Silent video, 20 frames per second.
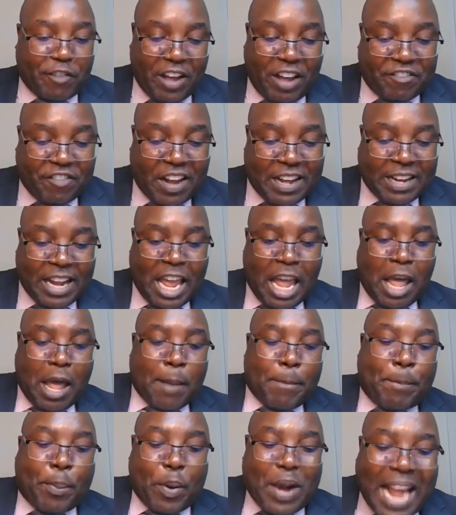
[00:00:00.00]
of heaven.
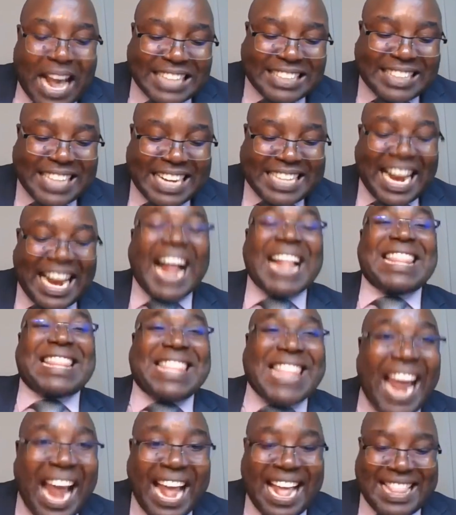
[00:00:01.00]
Blessed are
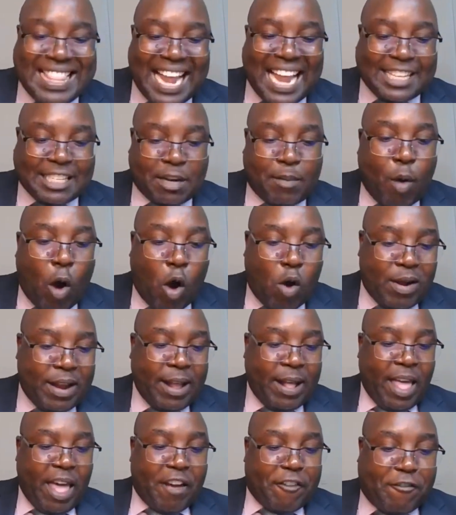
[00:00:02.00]
they that mourn,
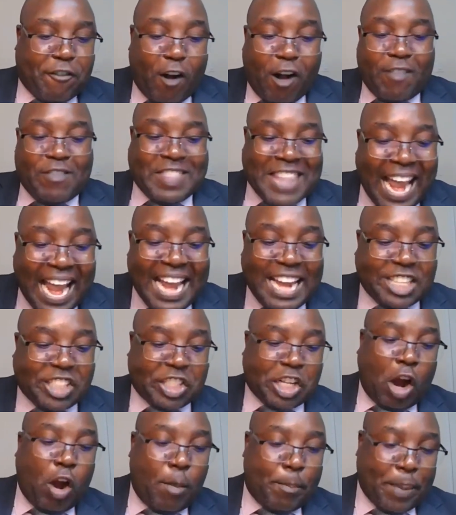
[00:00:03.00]
for they
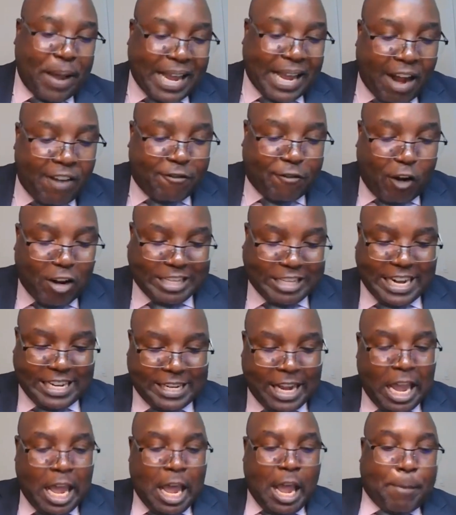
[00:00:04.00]
shall be comforted.
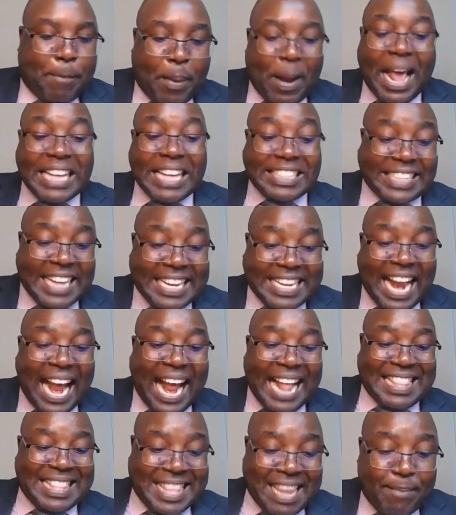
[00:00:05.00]
Blessed
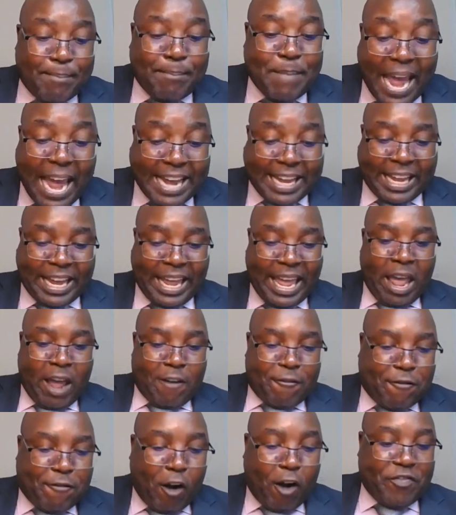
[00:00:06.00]
are the meek,
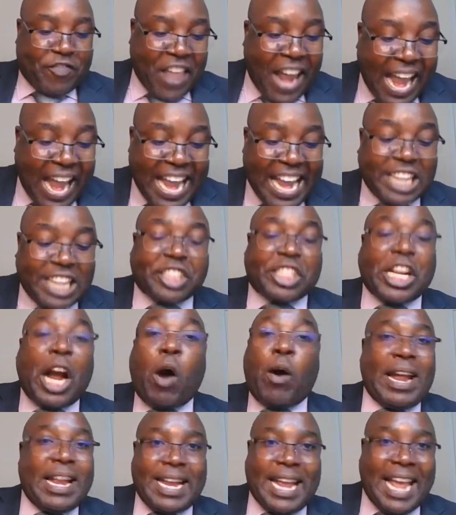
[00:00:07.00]
for they
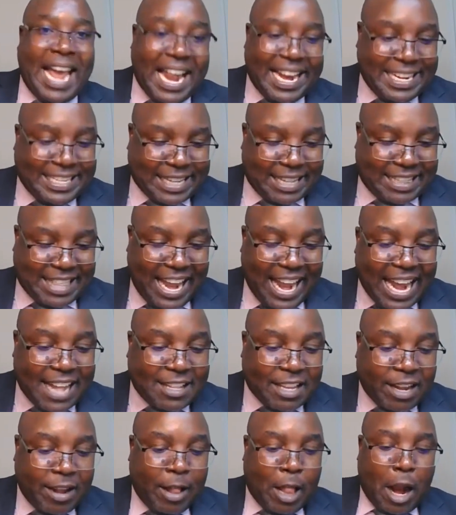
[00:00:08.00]
shall inherit the
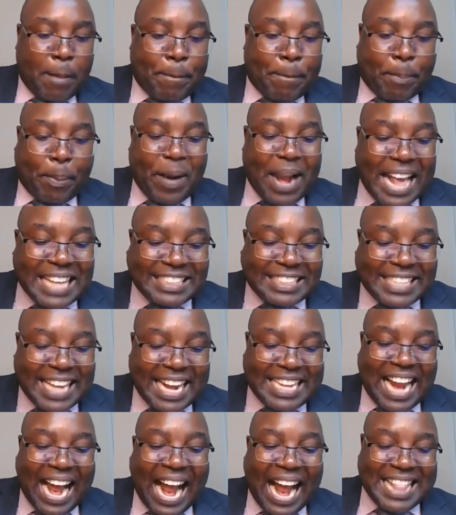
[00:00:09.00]
earth.
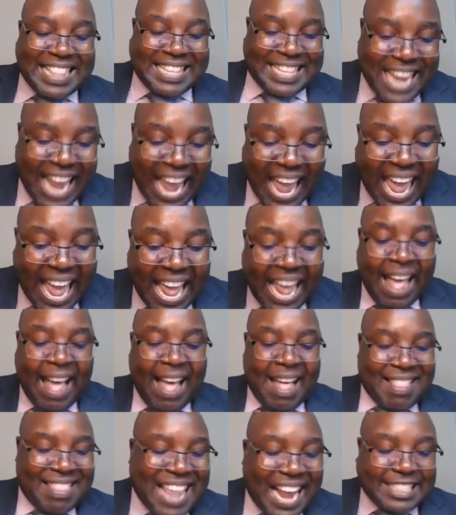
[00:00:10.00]
Blessed are they
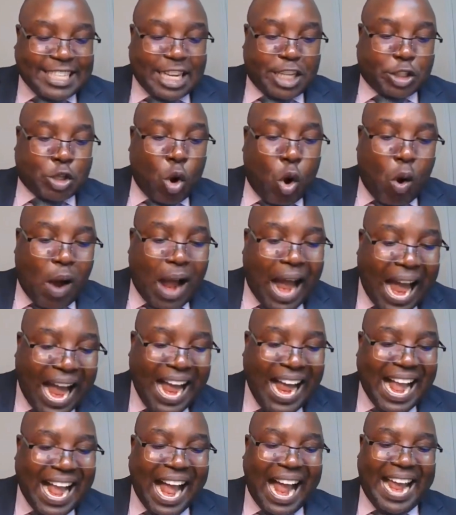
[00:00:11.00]
that do
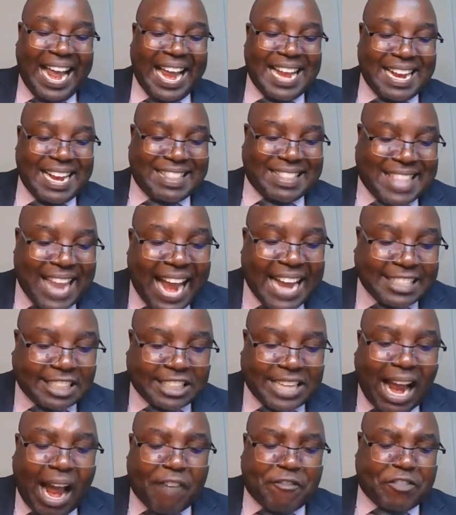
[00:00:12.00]
hunger and
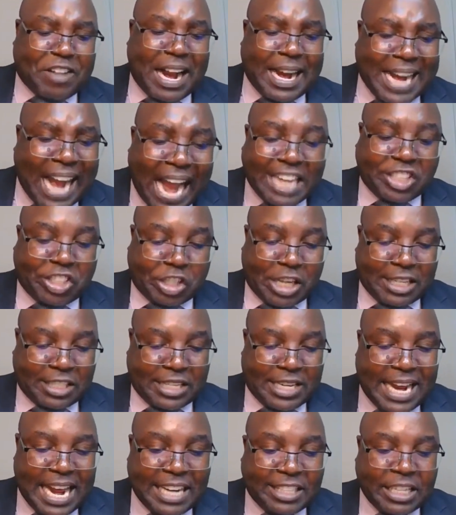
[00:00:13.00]
thirst after
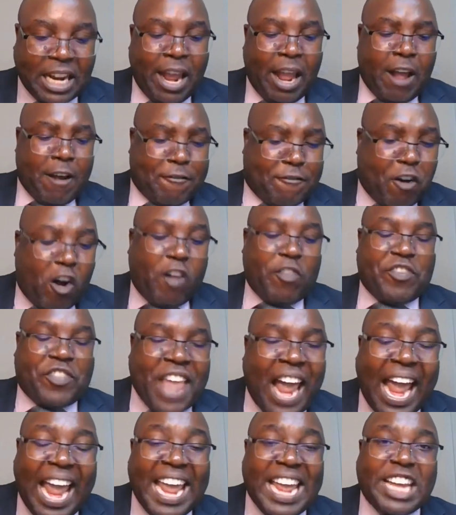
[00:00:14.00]
righteousness, for
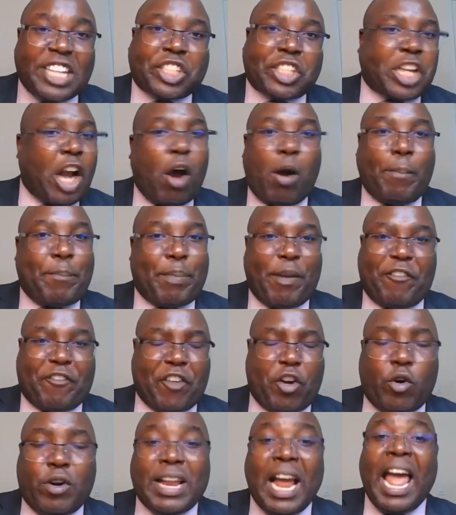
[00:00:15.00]
they shall be
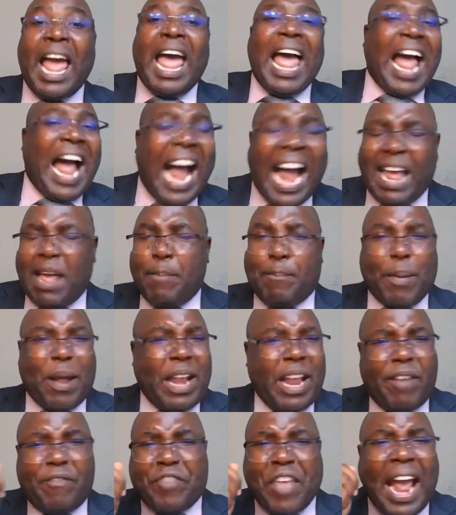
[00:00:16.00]
filled. I
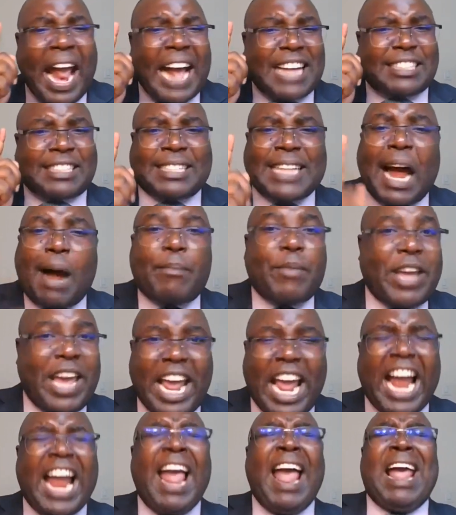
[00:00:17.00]
believe there are some
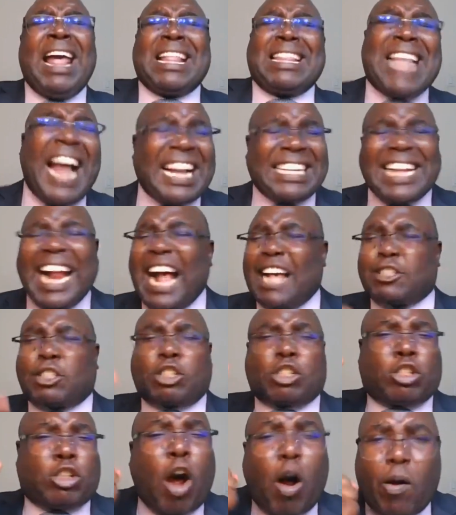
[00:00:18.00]
here that are
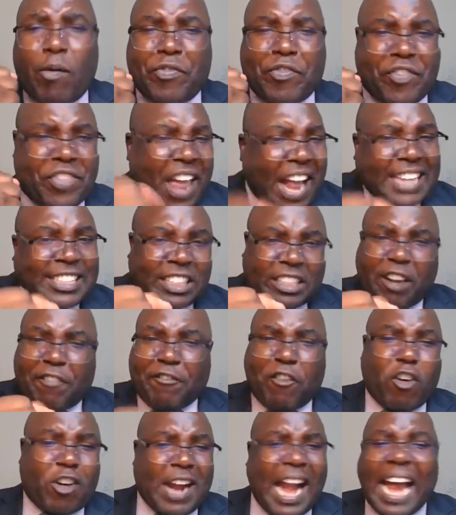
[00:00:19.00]
so thirsty
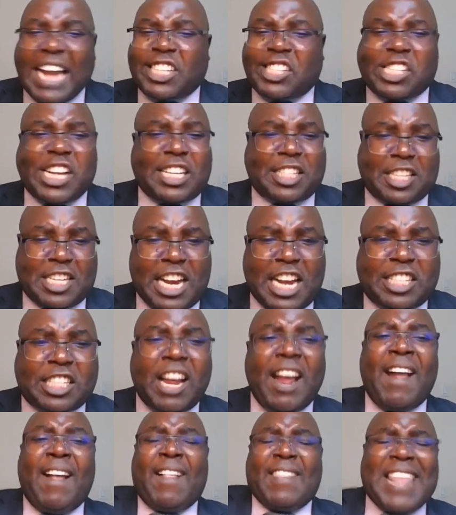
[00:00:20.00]
for
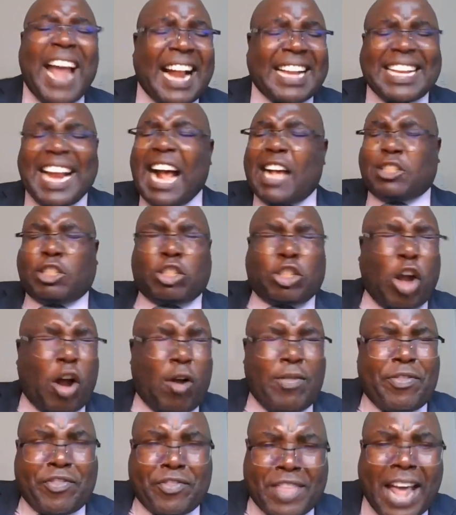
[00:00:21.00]
righteousness, that are
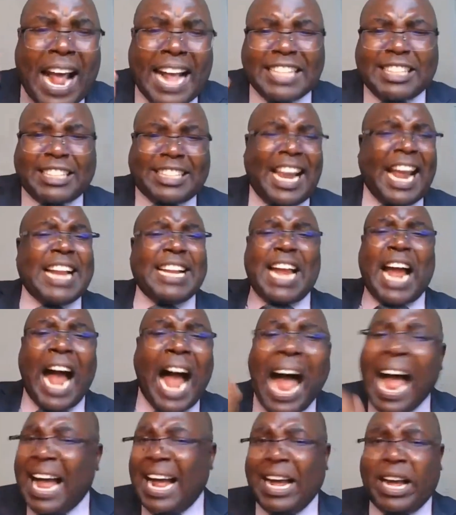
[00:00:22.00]
so thirsty and
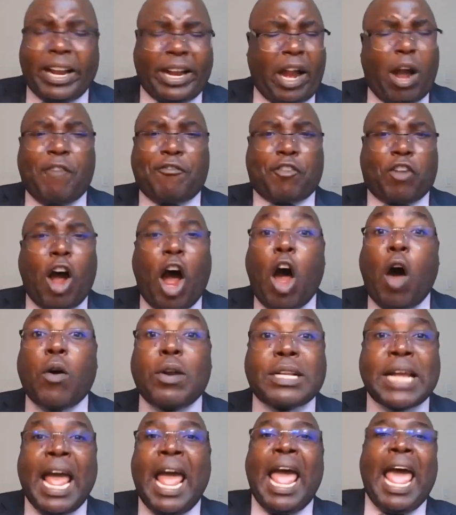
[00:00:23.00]
hungry of
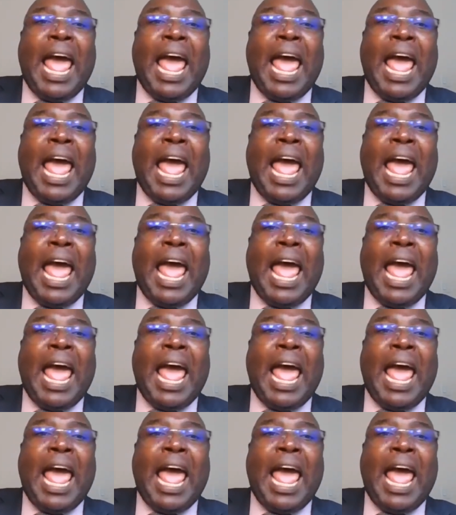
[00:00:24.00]
God.